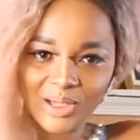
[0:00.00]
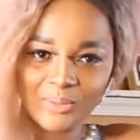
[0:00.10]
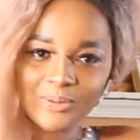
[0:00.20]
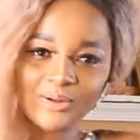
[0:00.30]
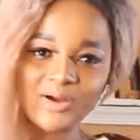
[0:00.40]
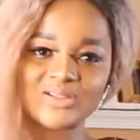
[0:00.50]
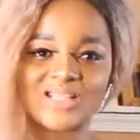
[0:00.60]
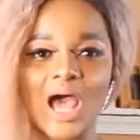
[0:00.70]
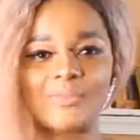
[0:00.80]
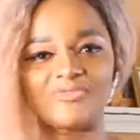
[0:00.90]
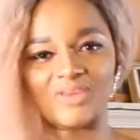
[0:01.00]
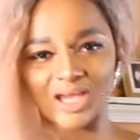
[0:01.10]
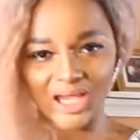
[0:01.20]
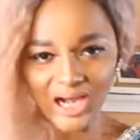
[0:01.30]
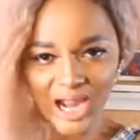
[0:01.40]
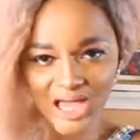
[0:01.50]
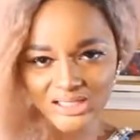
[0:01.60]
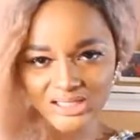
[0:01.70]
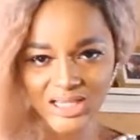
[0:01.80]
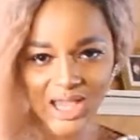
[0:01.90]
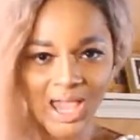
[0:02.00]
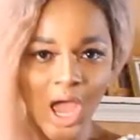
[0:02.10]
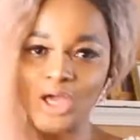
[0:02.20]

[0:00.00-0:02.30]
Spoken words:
people because I'm very classy.